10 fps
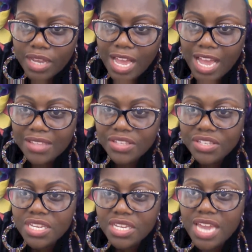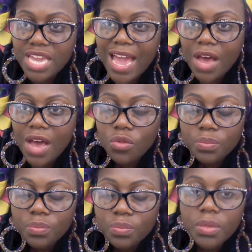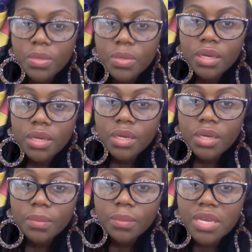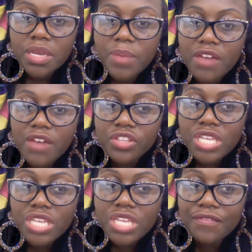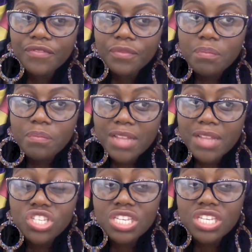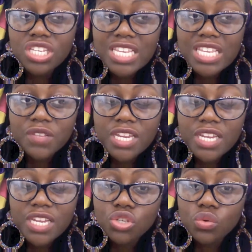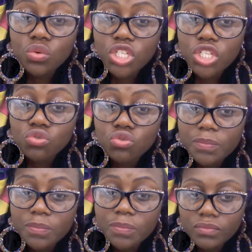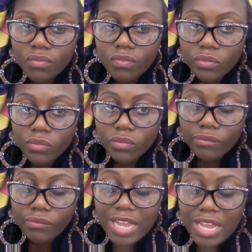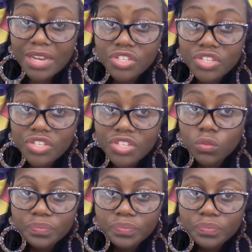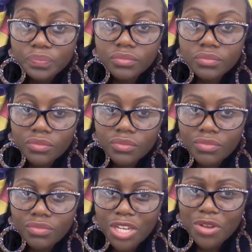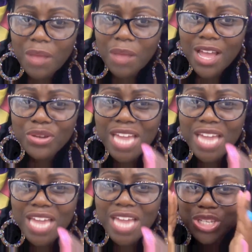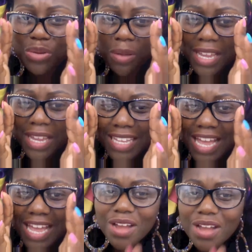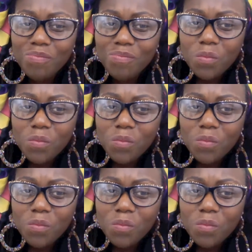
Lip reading: and seeing how parents have managed to successfully unschool their children, and they've still, come out okay. Do you know what I mean? And